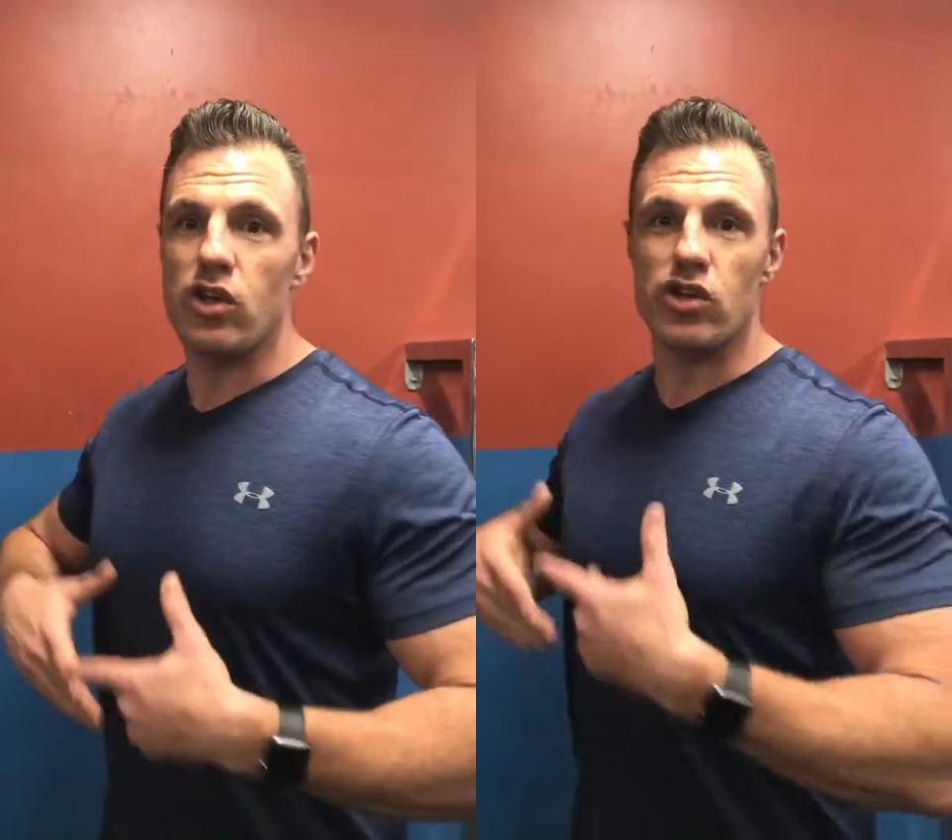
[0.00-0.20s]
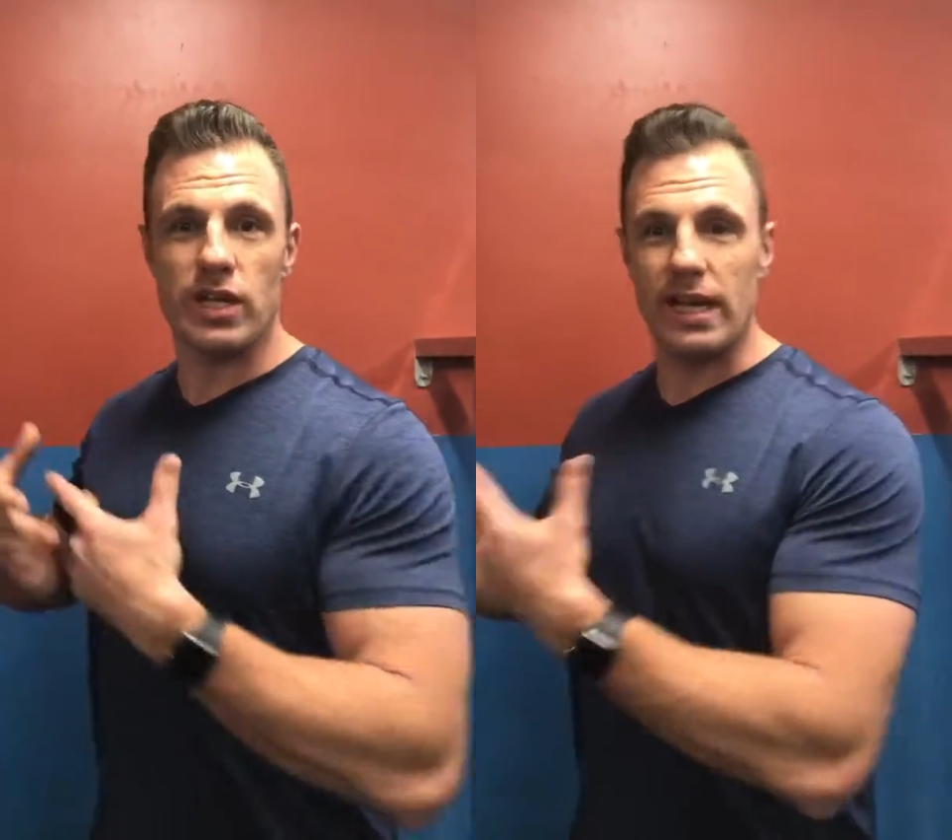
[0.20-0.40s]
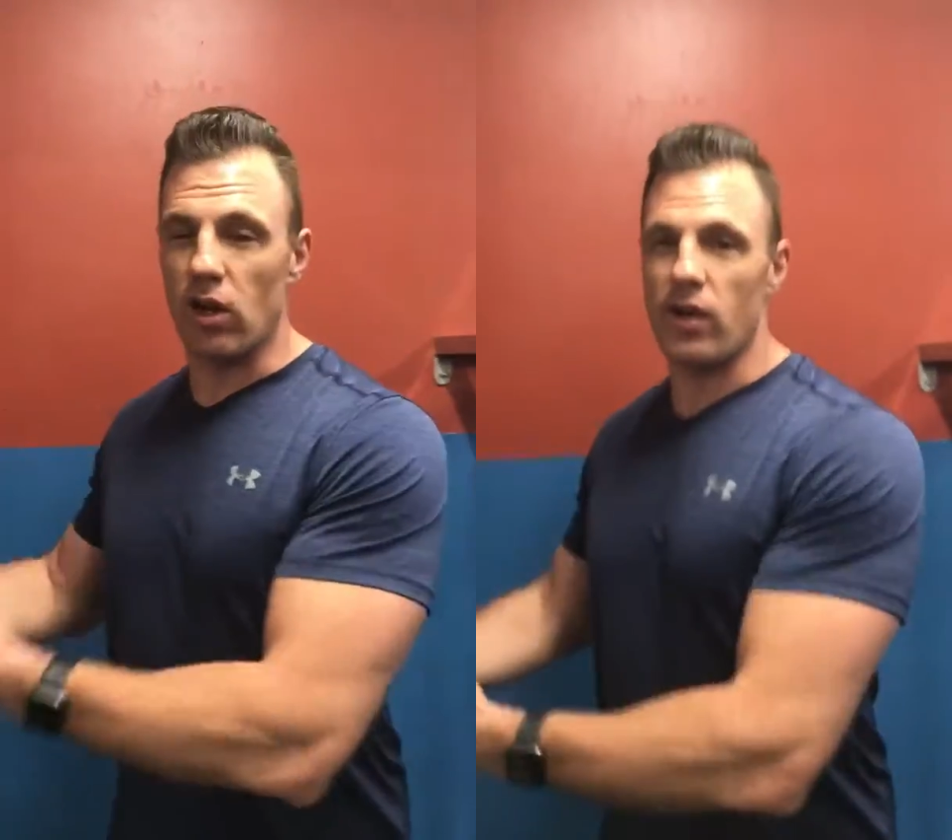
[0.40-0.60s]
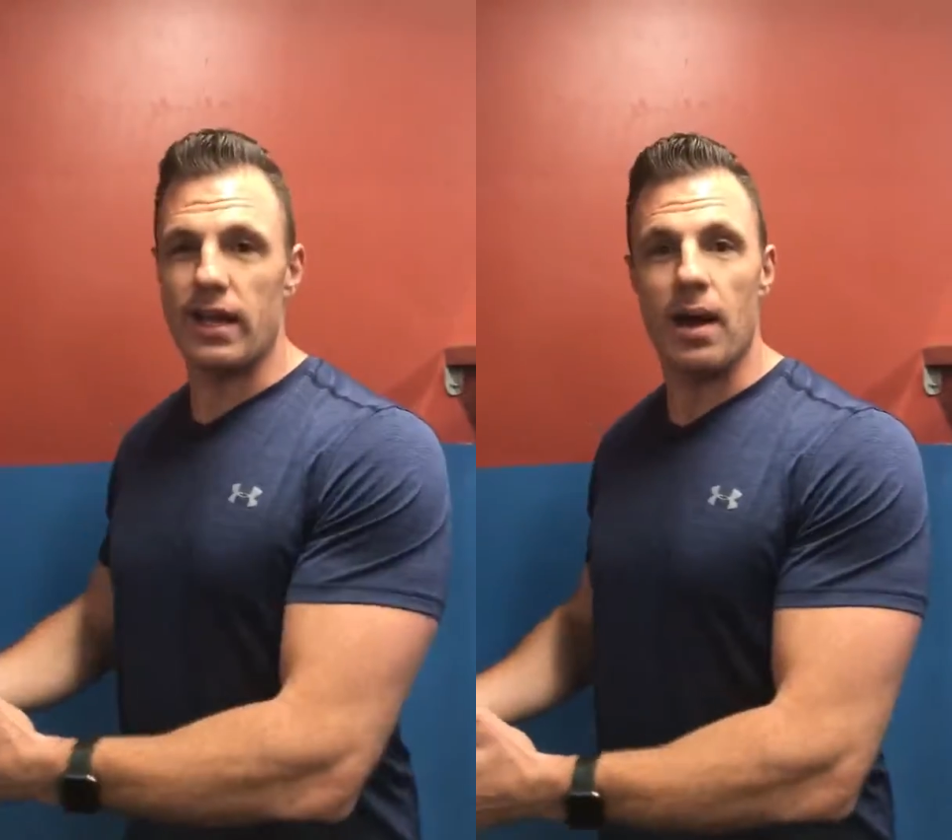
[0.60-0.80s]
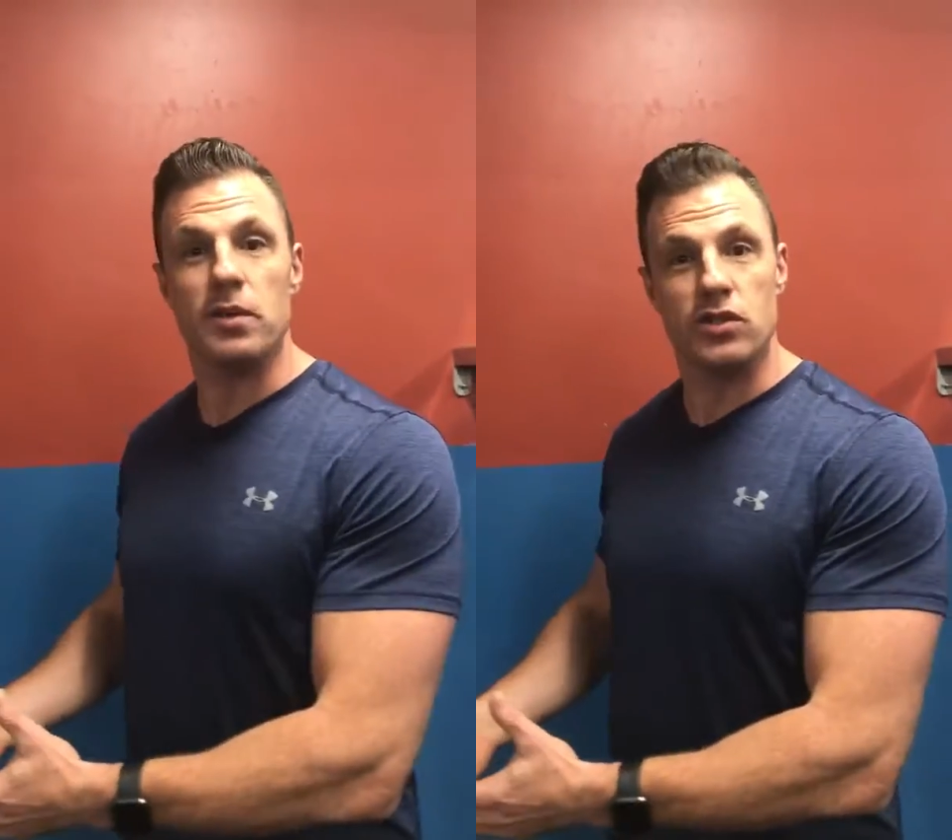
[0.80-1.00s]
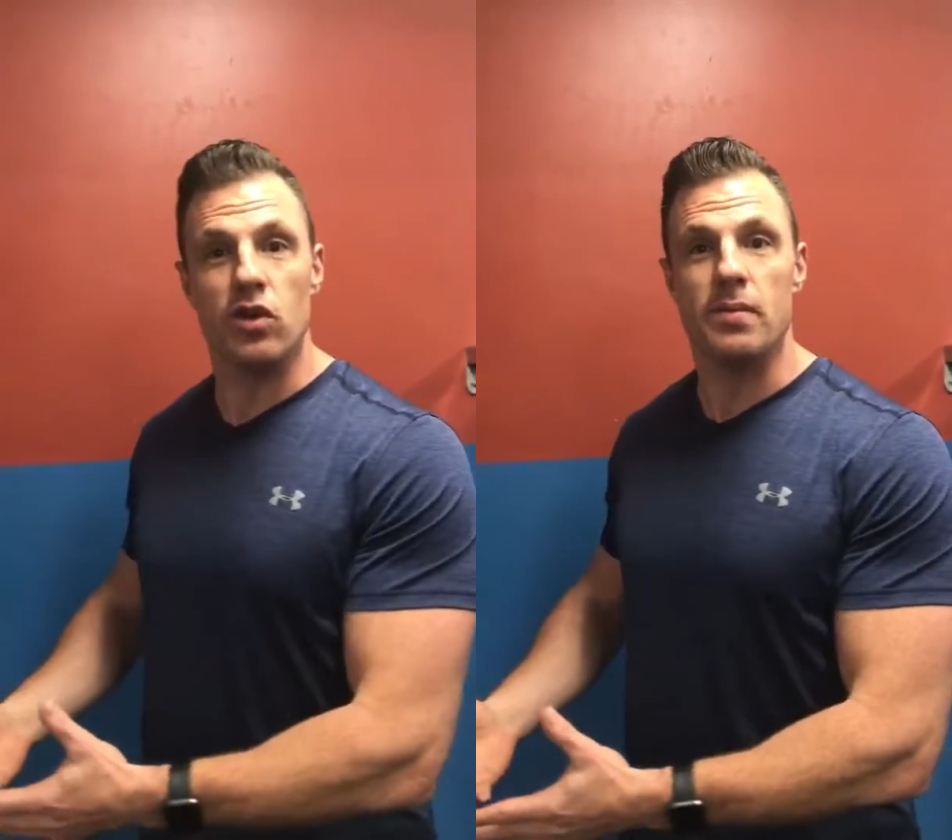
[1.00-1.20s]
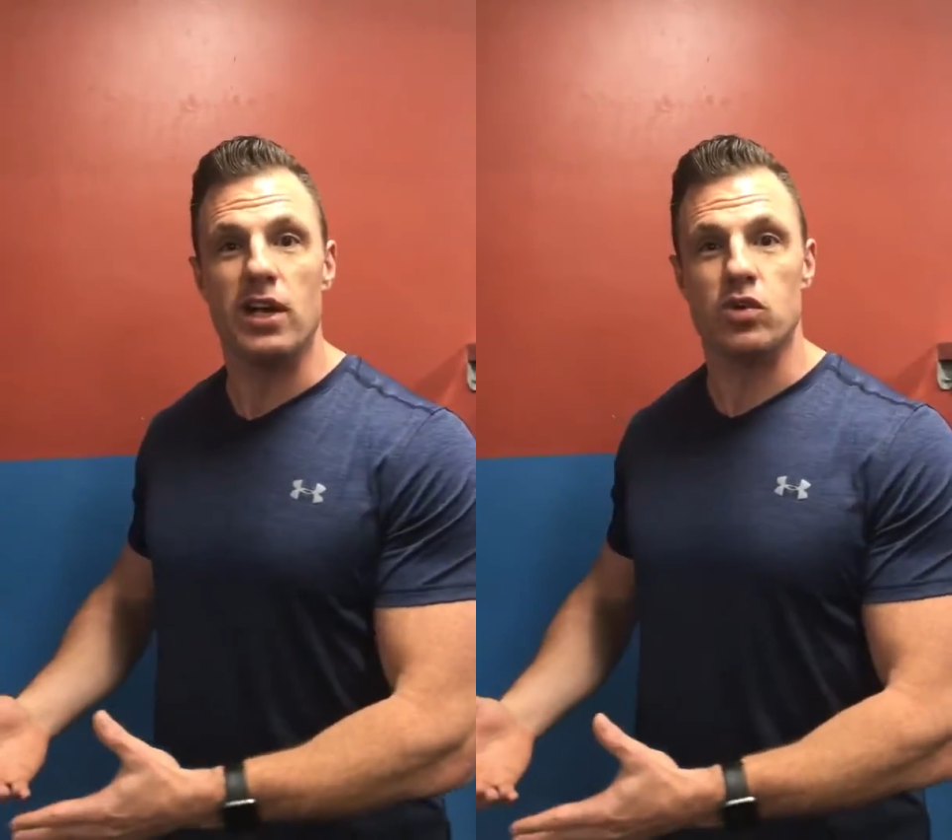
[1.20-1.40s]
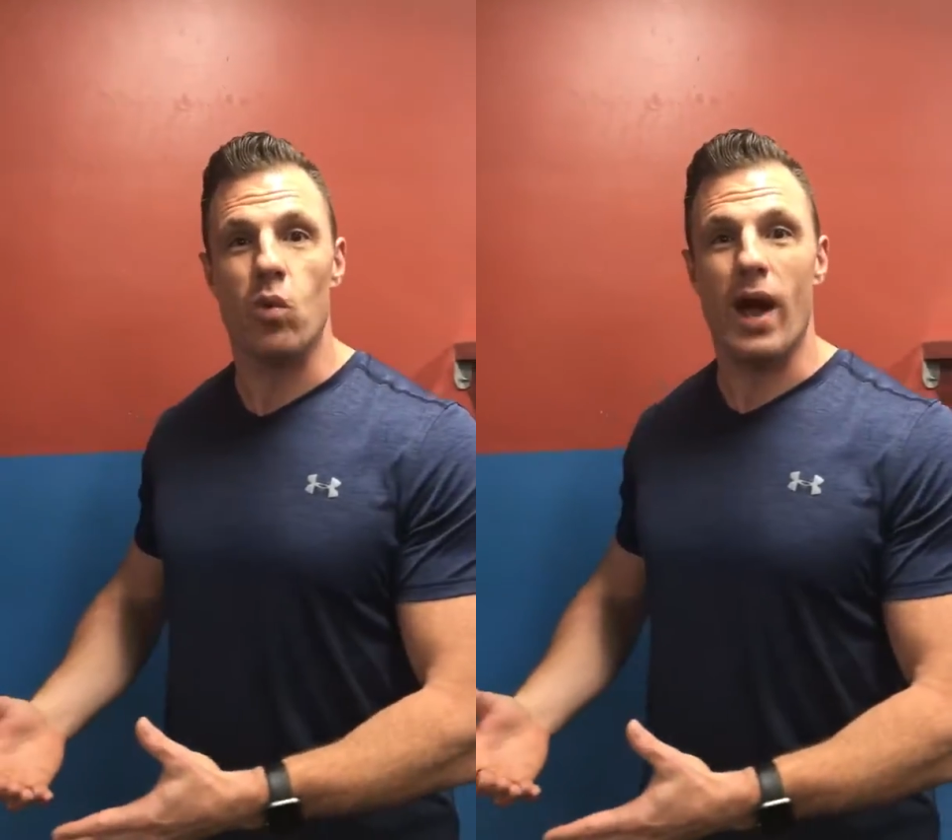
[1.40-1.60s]
usually loading up with too
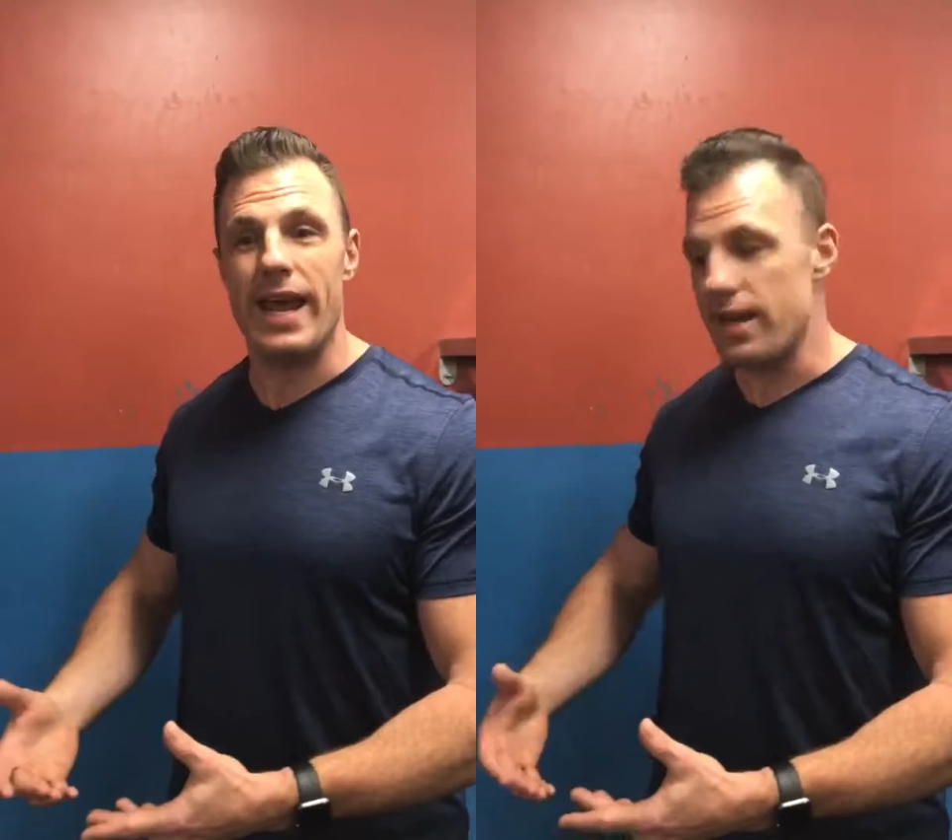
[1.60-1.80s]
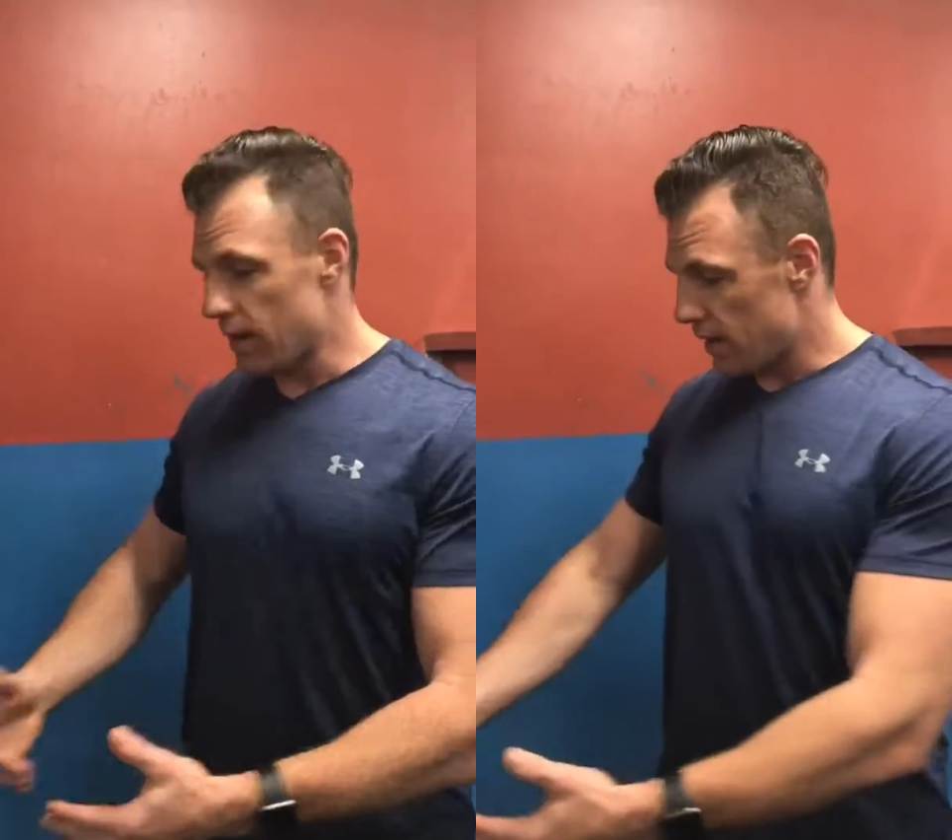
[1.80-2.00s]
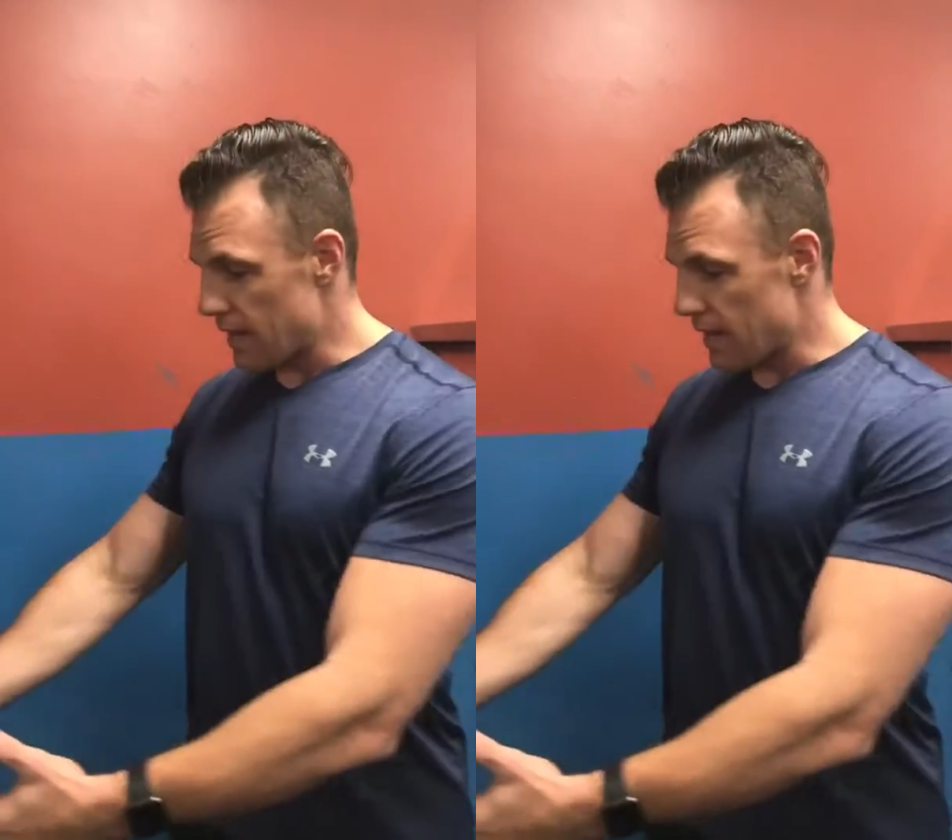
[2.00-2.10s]
much weight,